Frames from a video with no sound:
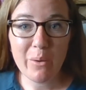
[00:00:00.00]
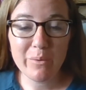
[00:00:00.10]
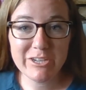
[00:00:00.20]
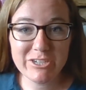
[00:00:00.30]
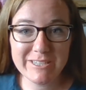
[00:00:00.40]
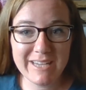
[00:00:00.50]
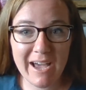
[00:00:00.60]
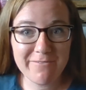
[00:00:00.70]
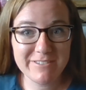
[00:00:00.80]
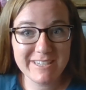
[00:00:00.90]
We just
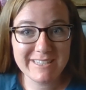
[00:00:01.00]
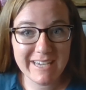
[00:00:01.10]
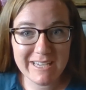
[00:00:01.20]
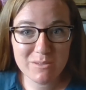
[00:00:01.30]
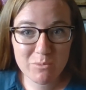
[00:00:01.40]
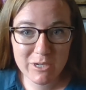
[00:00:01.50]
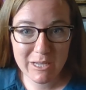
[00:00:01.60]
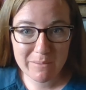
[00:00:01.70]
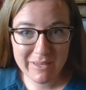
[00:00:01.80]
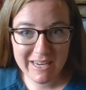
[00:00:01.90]
have today's
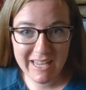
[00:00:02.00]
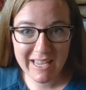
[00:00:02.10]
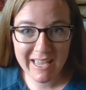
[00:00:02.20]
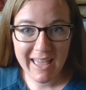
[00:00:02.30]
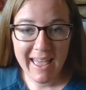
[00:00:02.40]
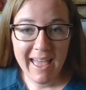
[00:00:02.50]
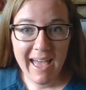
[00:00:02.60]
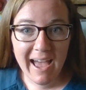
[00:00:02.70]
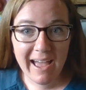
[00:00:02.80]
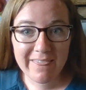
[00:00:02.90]
morning meeting
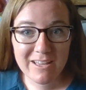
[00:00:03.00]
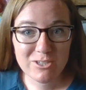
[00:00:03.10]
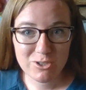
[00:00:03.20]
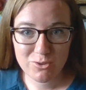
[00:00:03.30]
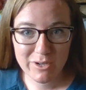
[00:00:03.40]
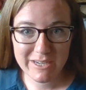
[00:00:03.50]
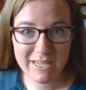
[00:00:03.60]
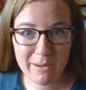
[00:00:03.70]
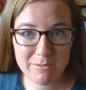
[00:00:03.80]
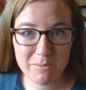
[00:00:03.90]
and then story
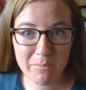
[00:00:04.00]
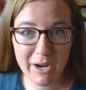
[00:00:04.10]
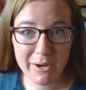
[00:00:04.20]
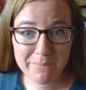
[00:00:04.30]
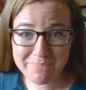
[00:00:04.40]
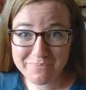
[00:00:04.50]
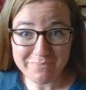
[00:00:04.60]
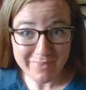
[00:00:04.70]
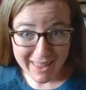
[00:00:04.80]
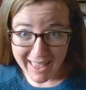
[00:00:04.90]
time tomorrow.
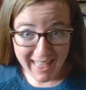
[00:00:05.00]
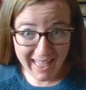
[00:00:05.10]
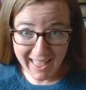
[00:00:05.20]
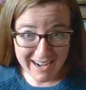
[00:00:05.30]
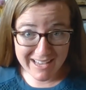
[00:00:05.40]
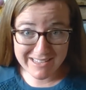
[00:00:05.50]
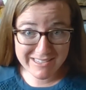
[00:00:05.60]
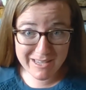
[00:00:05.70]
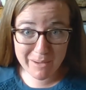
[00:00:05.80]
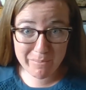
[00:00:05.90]
And
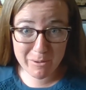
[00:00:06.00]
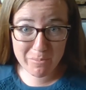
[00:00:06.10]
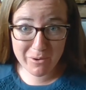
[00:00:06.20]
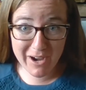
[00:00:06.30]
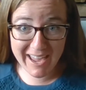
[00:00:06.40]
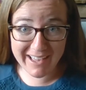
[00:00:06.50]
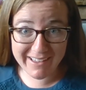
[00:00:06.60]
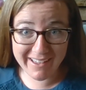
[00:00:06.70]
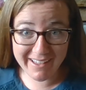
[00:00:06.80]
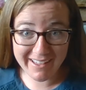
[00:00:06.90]
it's summer break.